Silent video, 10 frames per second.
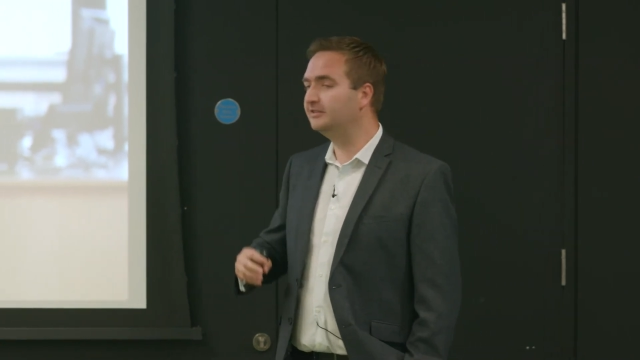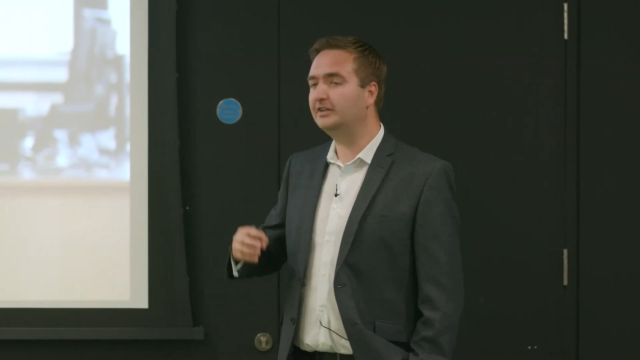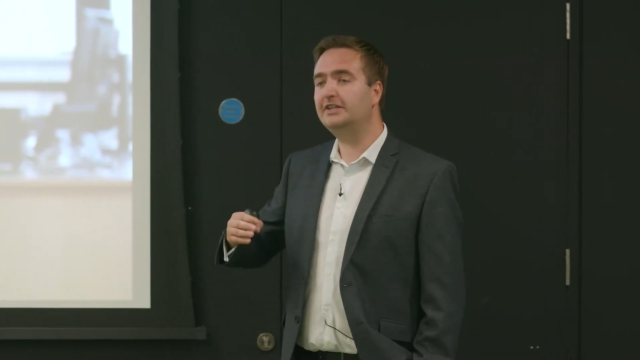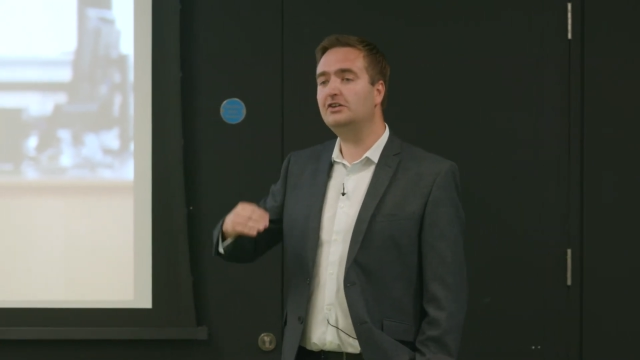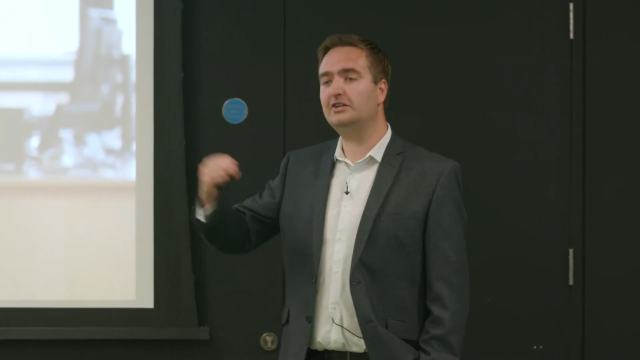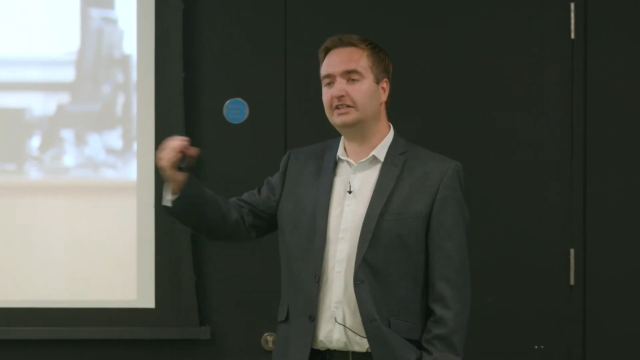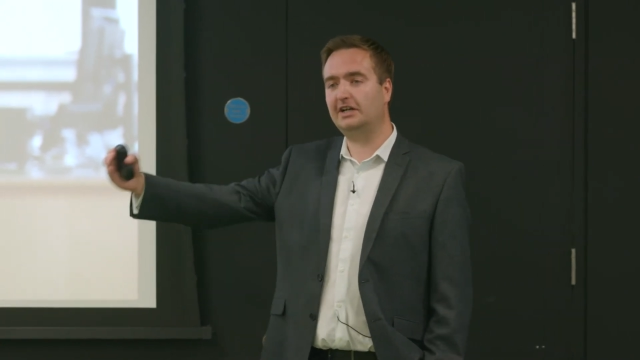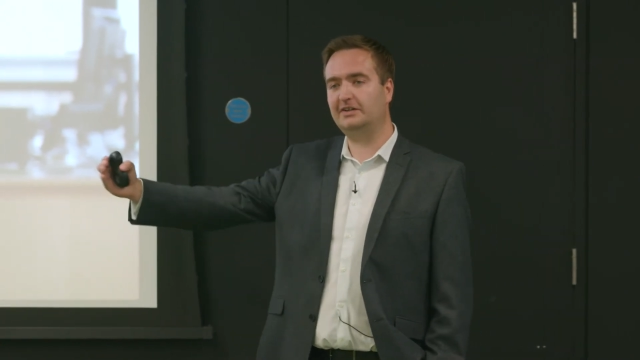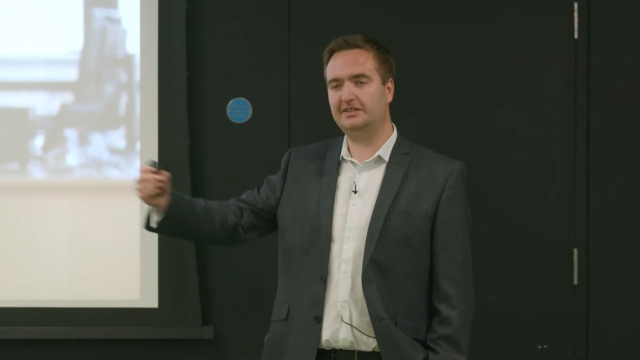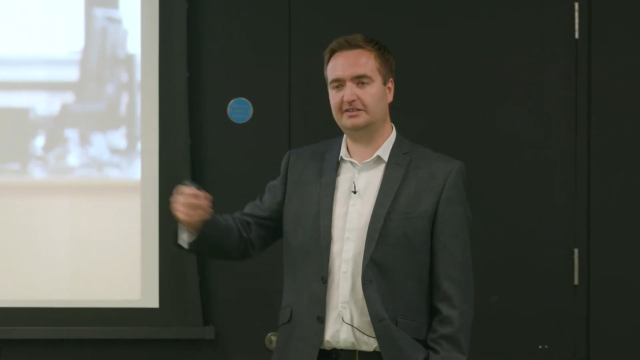So they're not
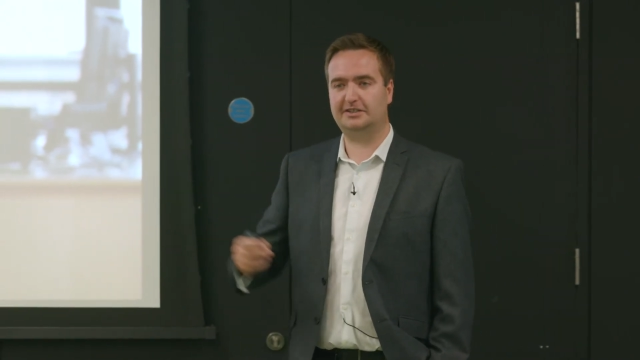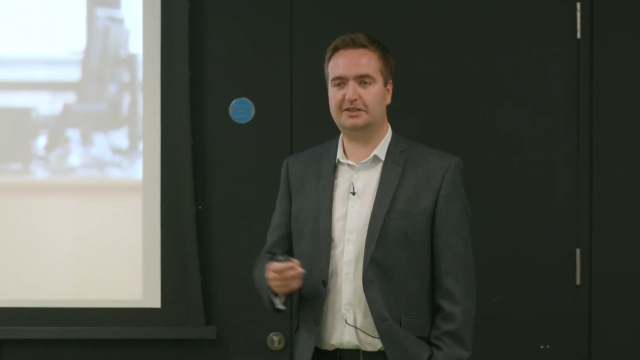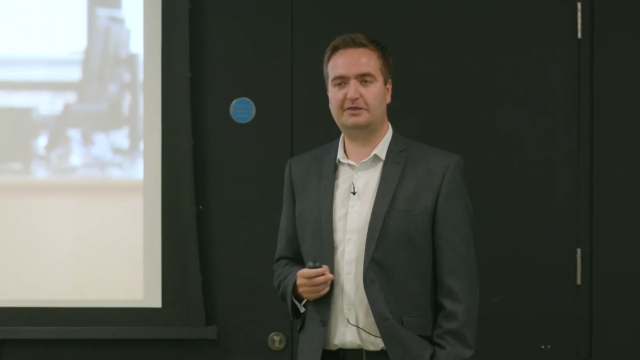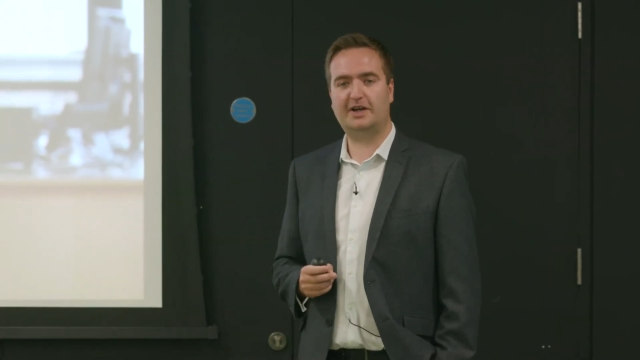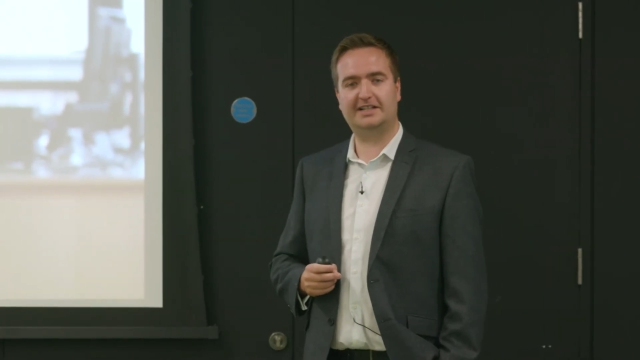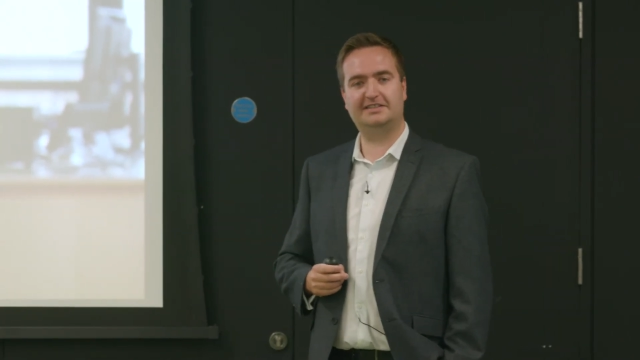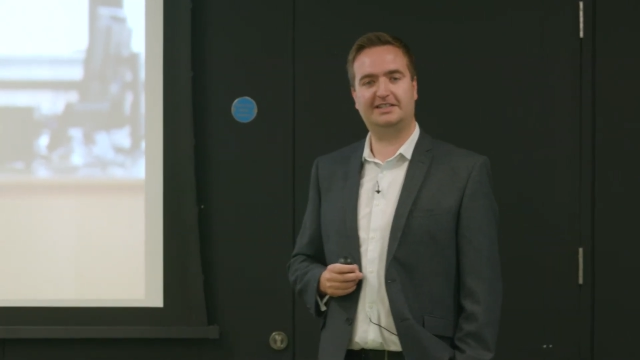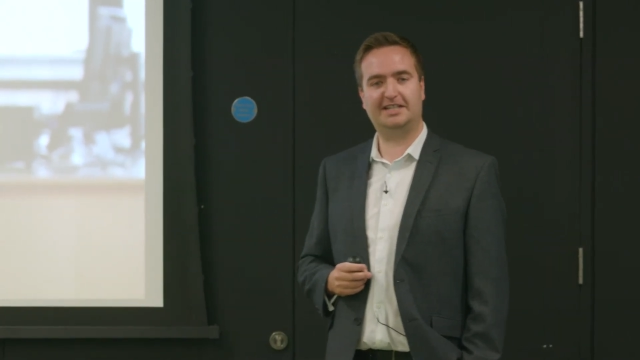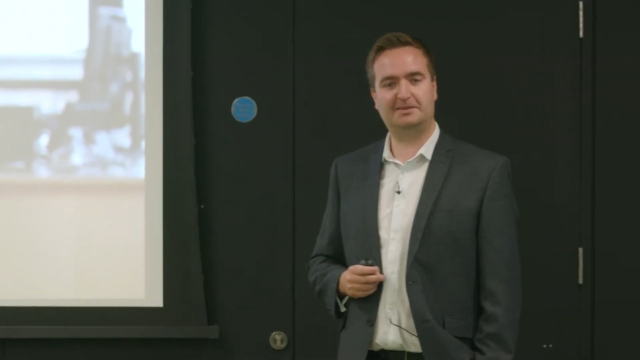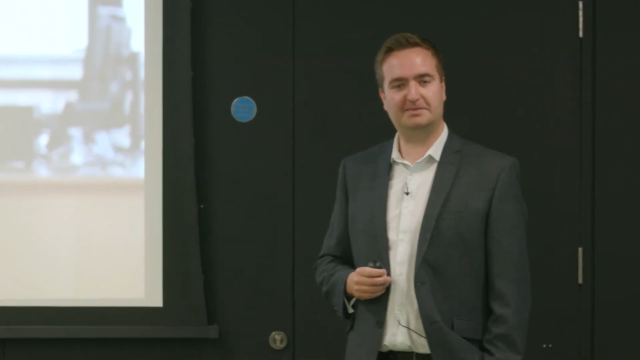going to the finance
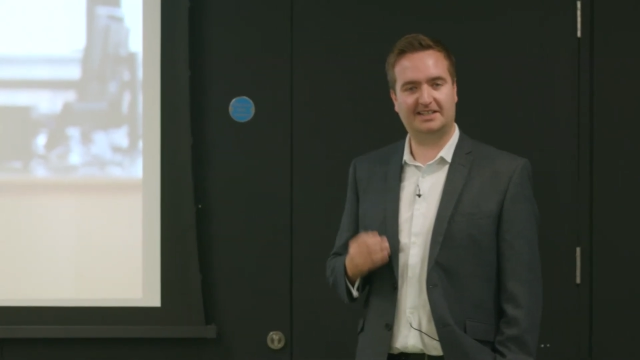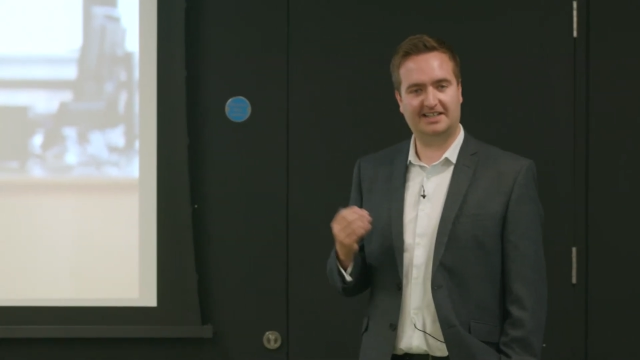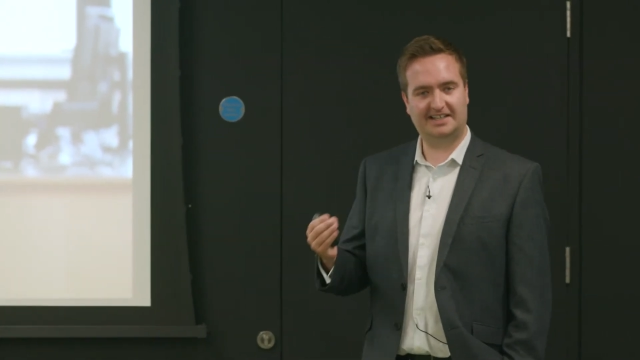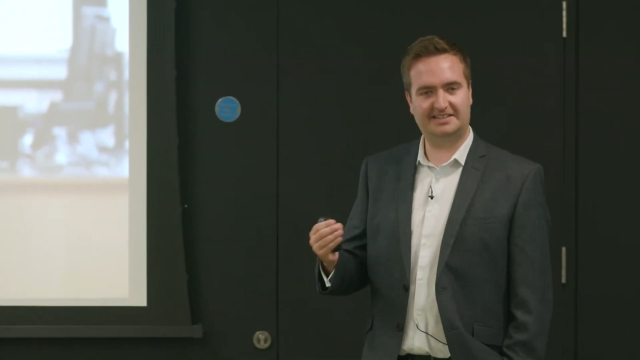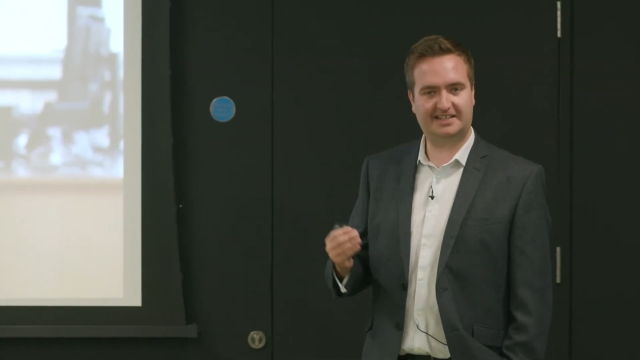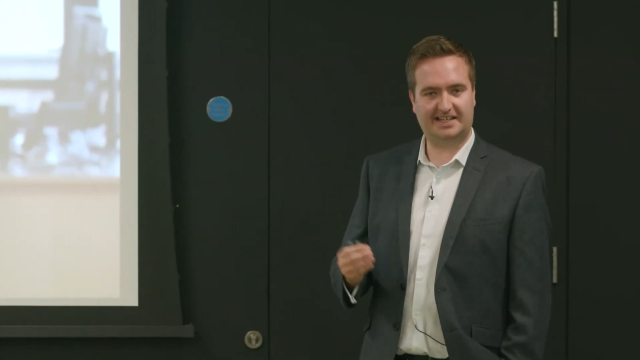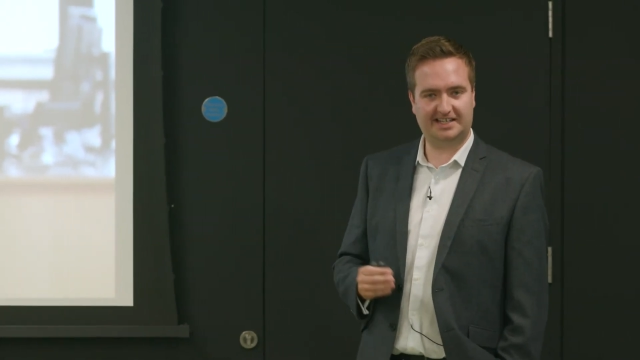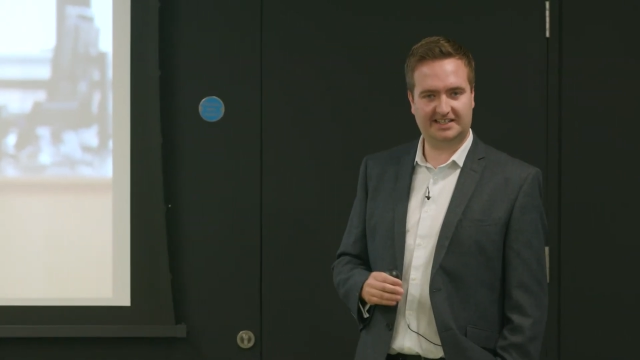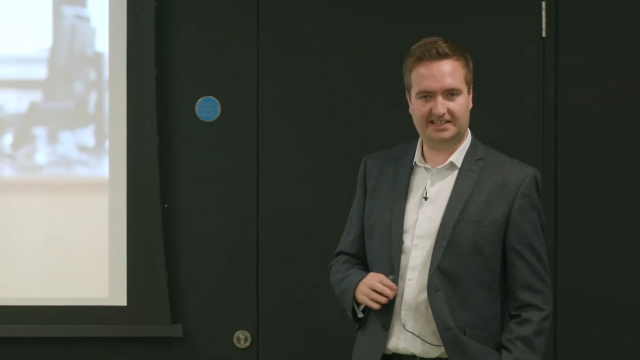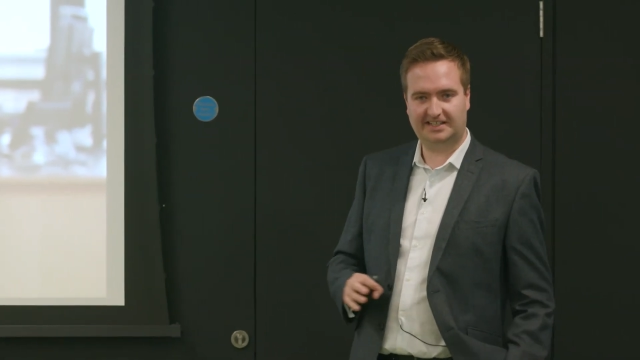teams and
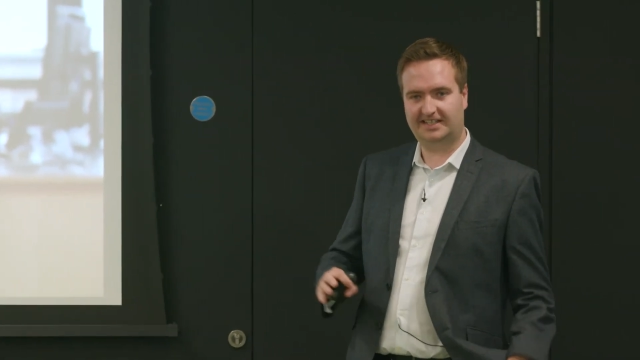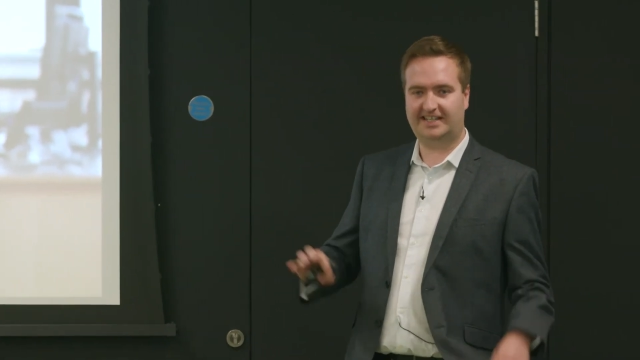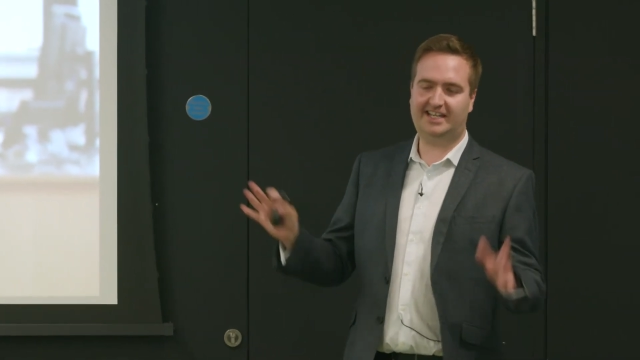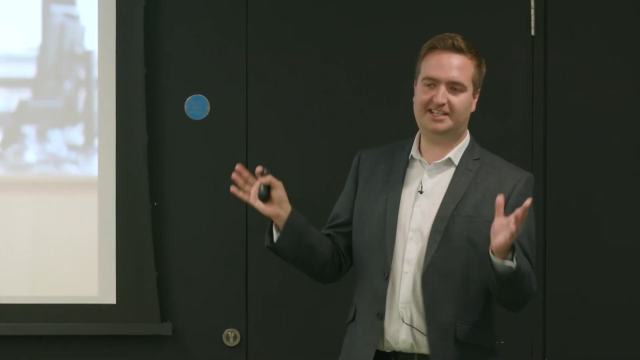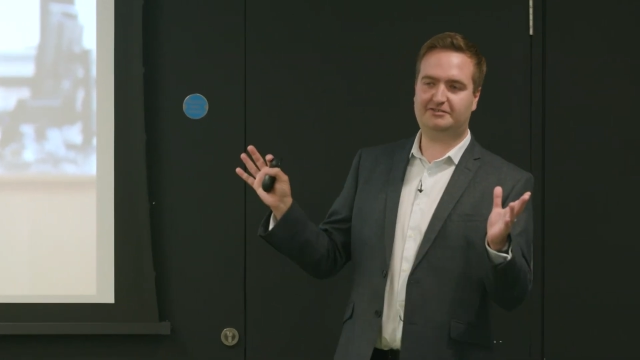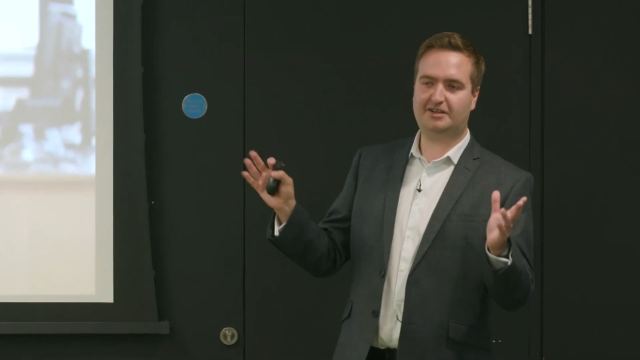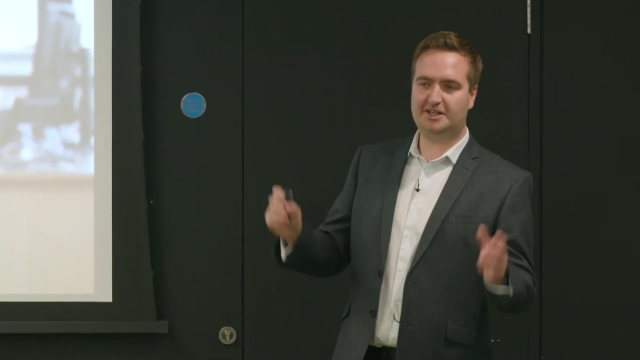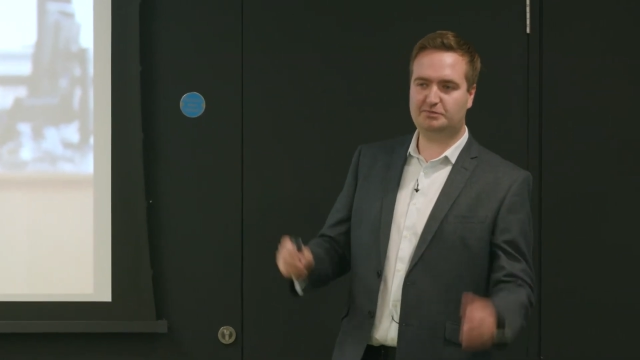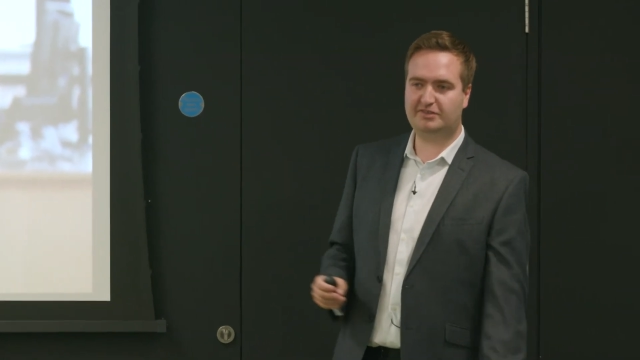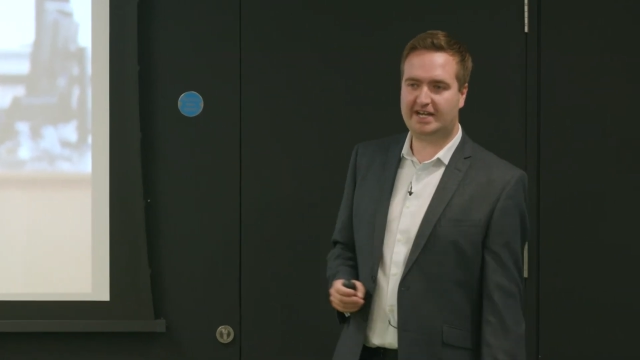saying it
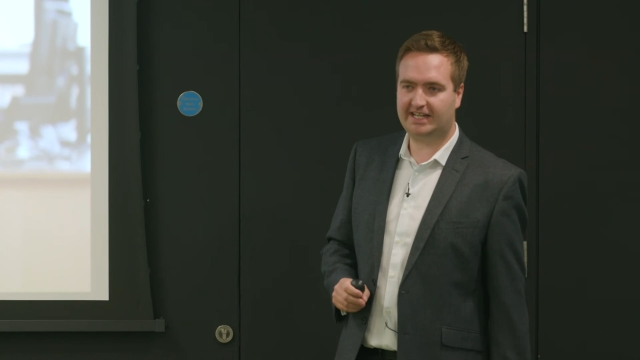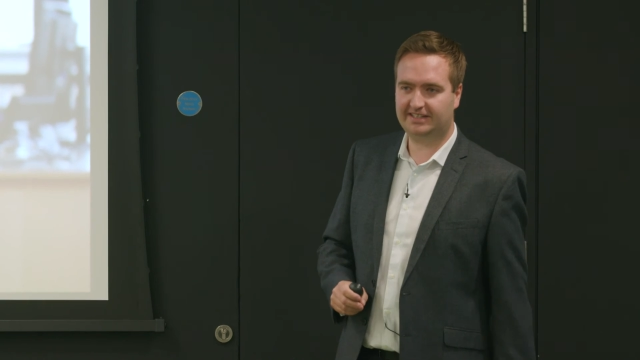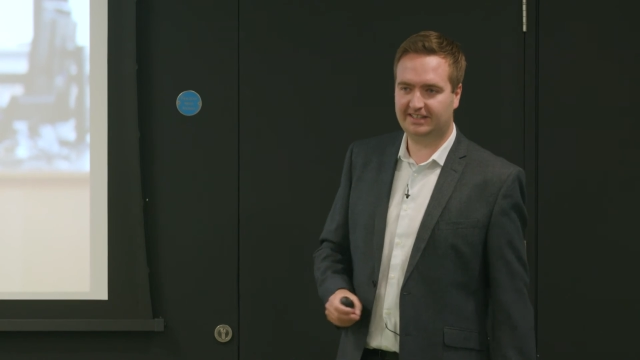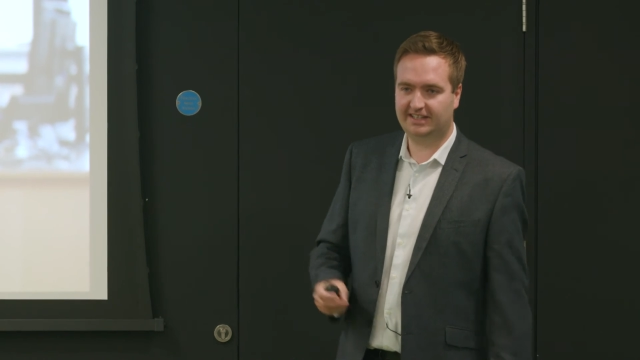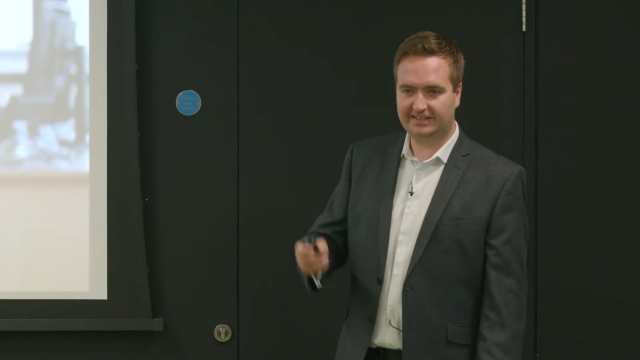drives brand.